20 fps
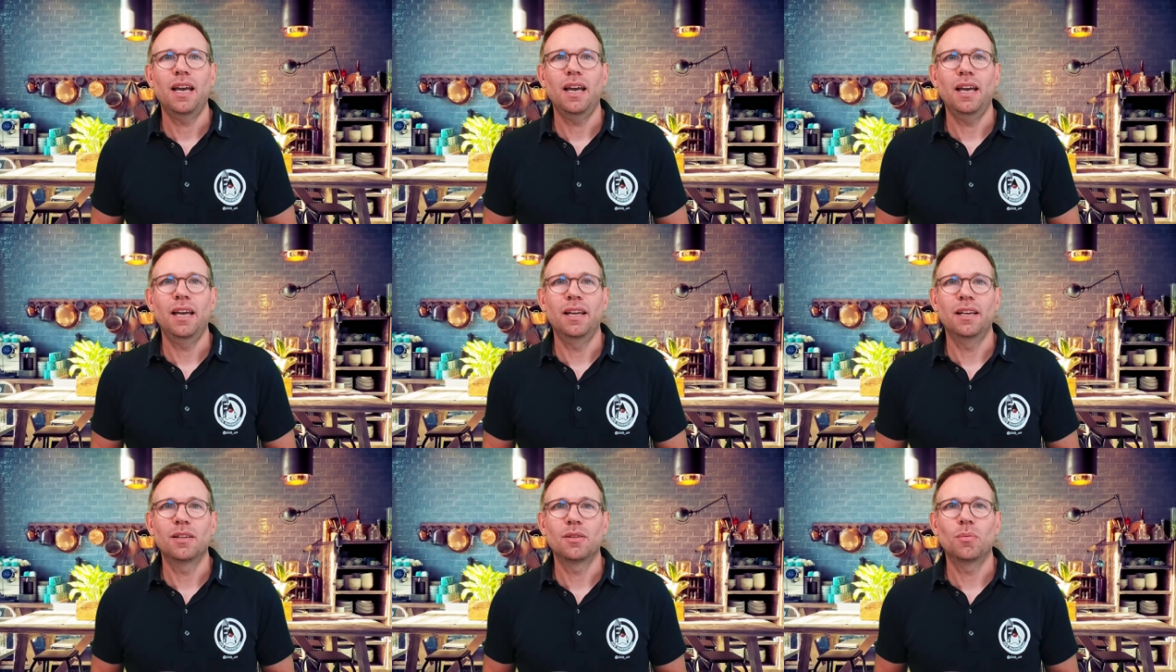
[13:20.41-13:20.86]

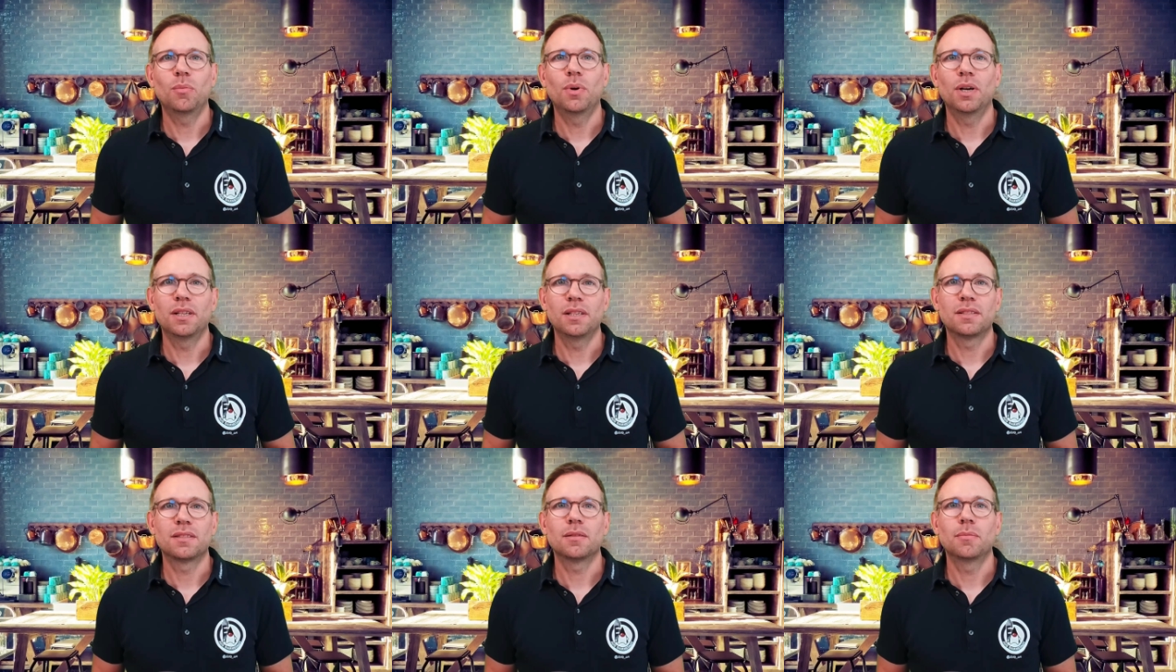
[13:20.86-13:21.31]
and
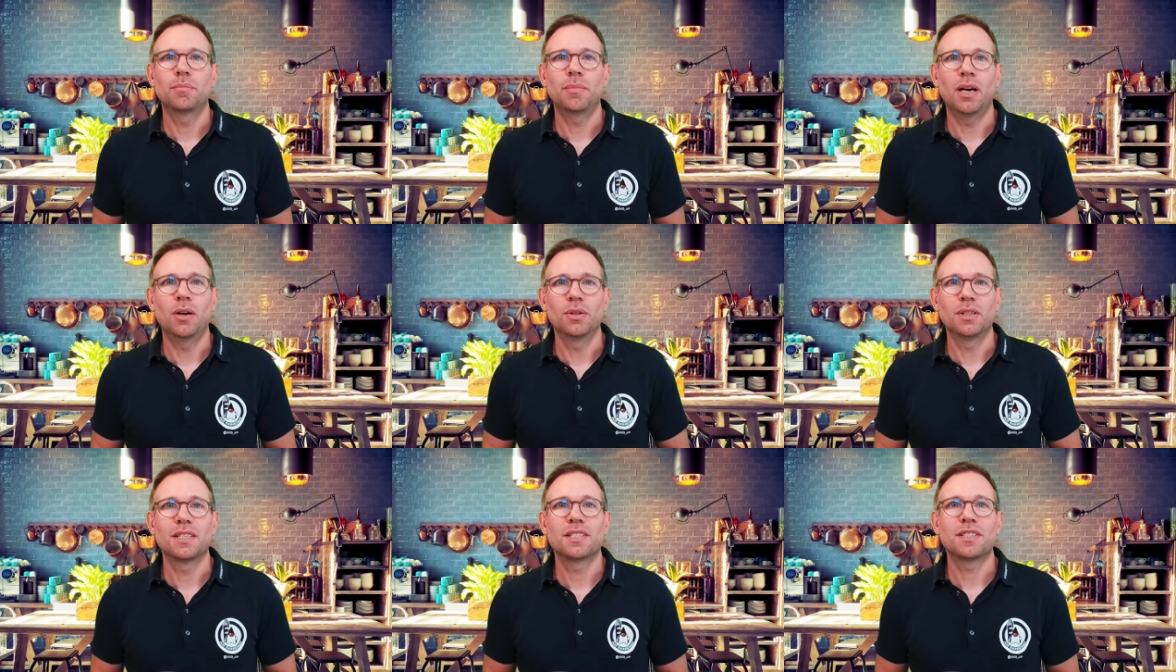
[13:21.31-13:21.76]
what it's
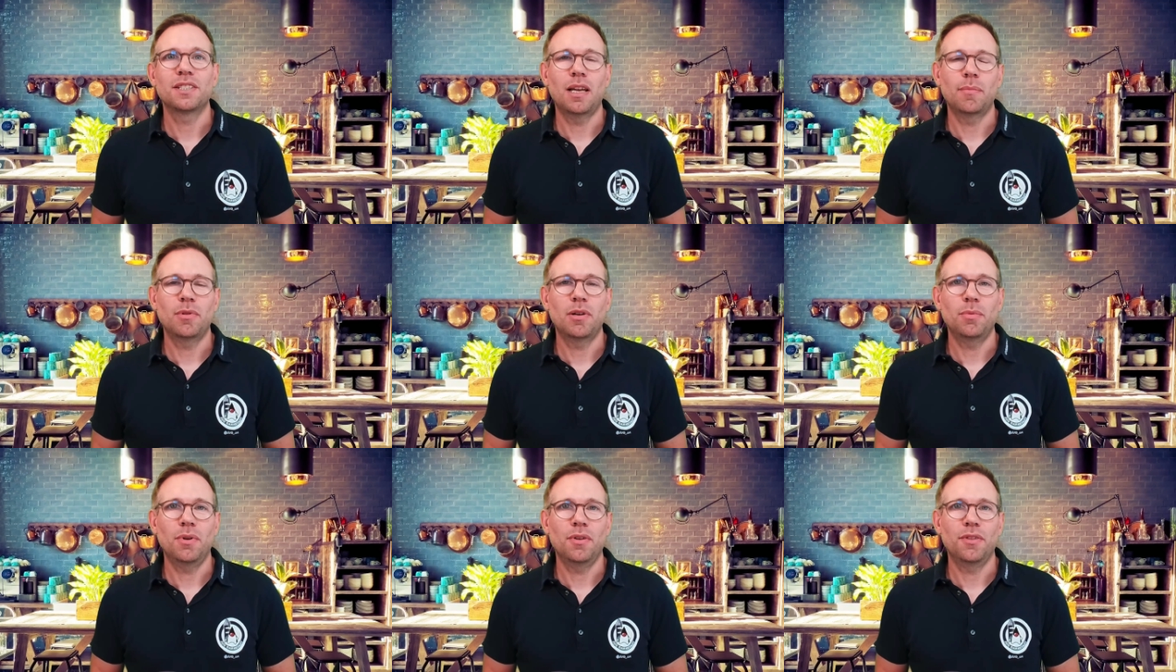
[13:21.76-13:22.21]
about
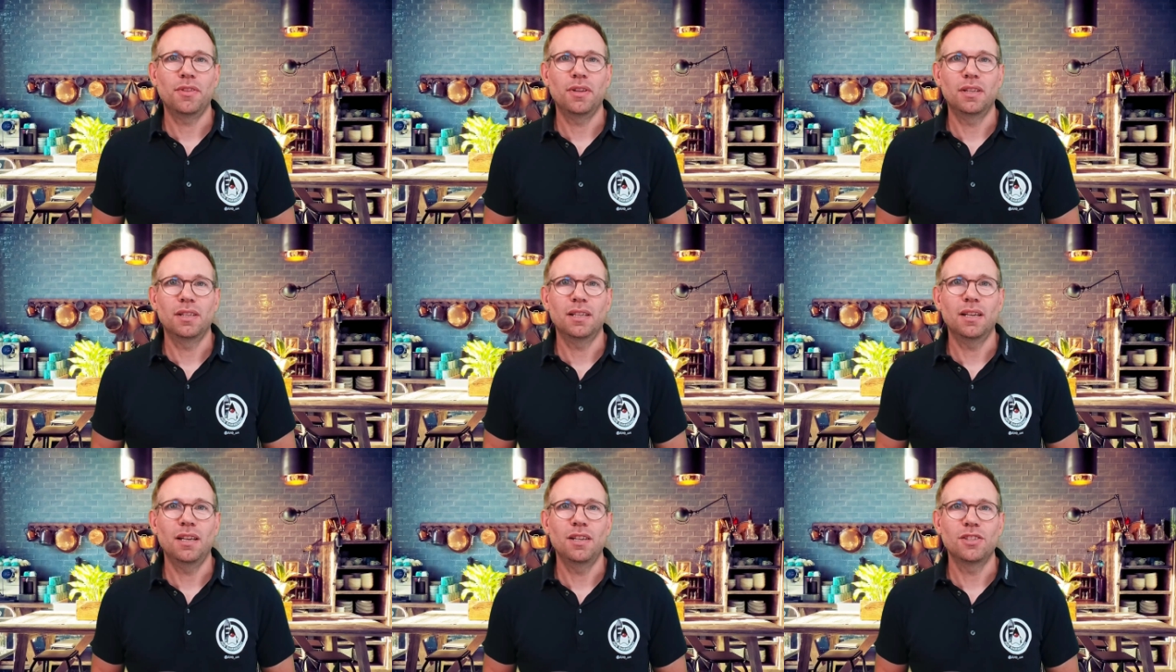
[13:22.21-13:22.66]
step-up
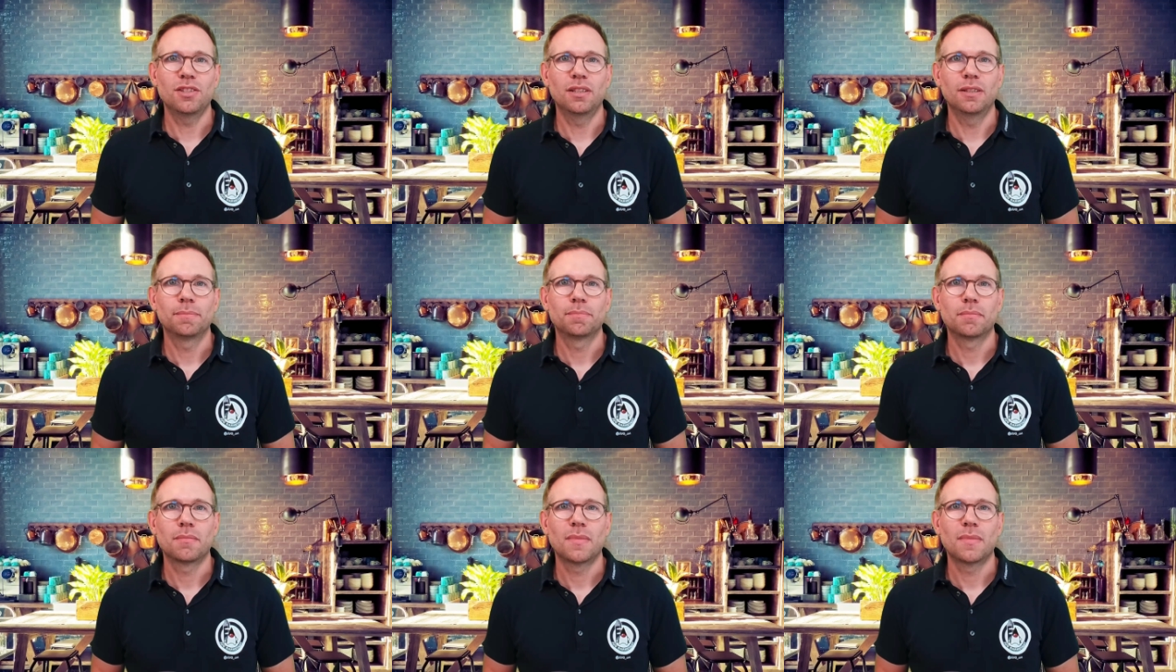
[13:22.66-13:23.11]
authentication.